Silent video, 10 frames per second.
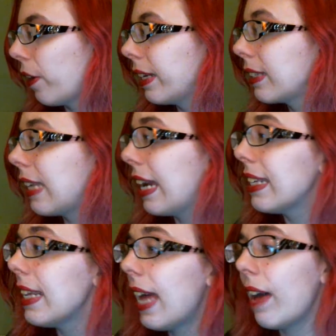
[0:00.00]
products. I
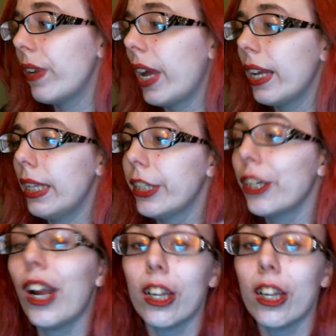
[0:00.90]
did have an eyeliner.